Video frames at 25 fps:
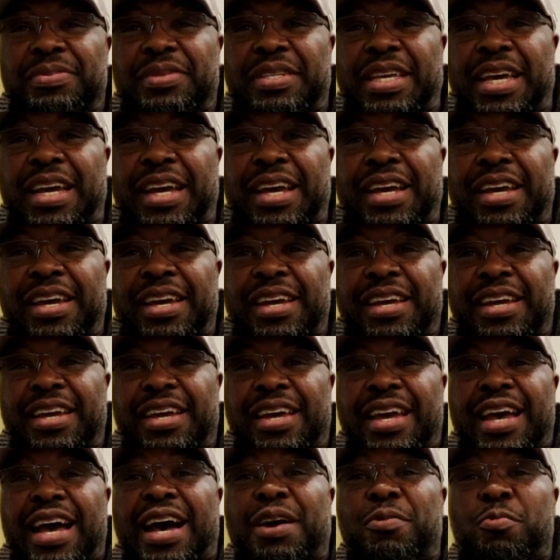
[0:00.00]
Yeah?
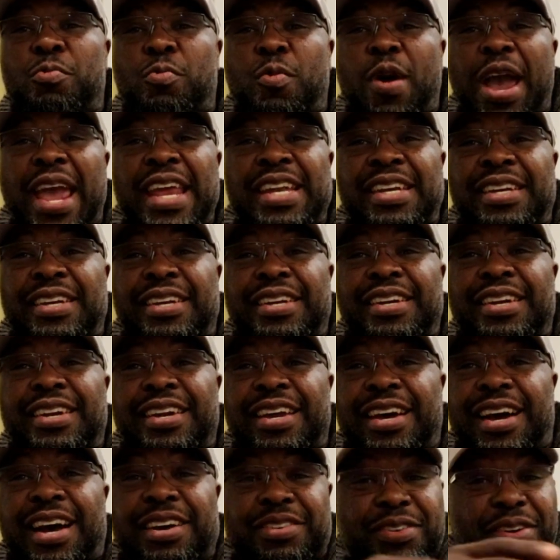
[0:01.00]
And when...
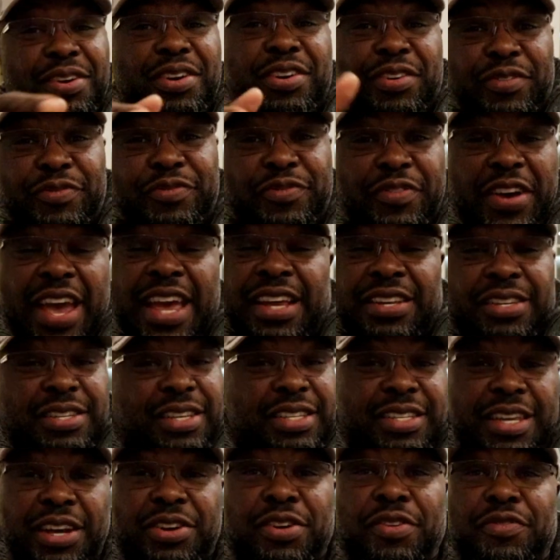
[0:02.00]
I can confess,
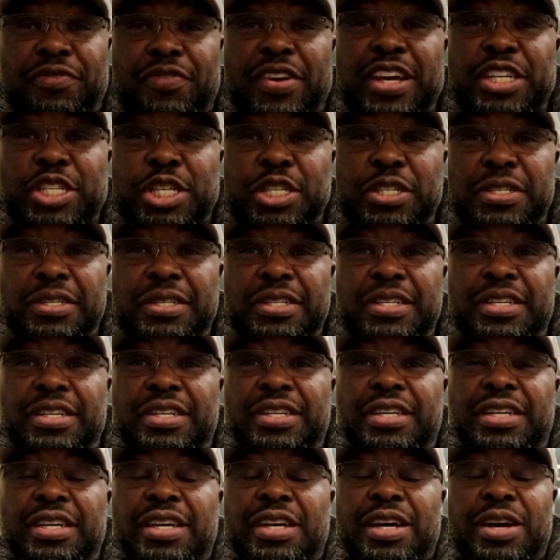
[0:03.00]
it's a confession.
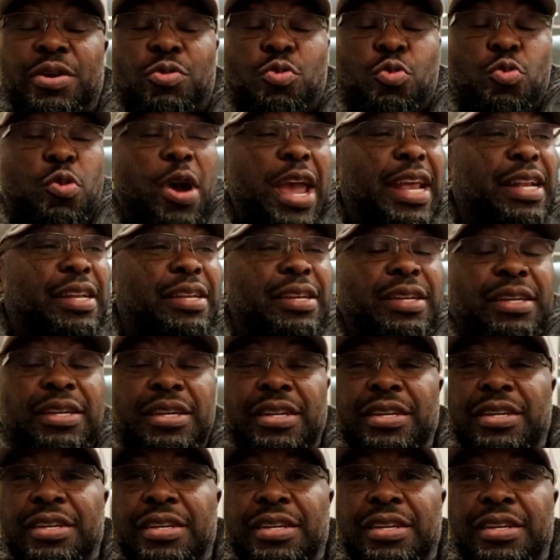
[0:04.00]
When...
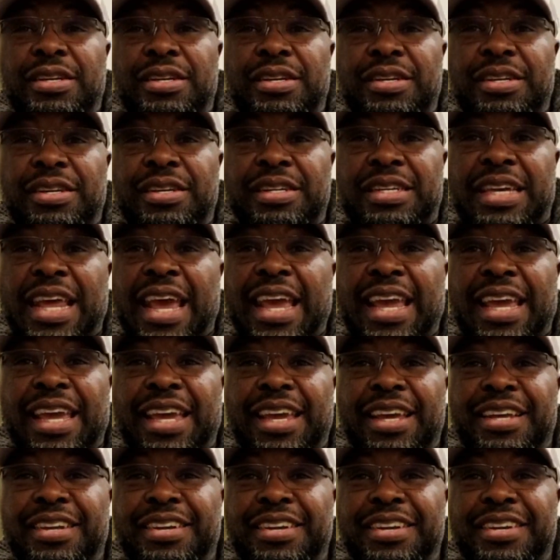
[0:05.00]

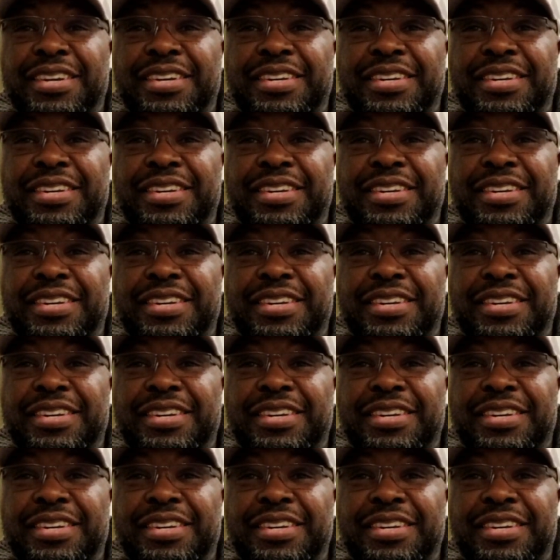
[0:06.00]
they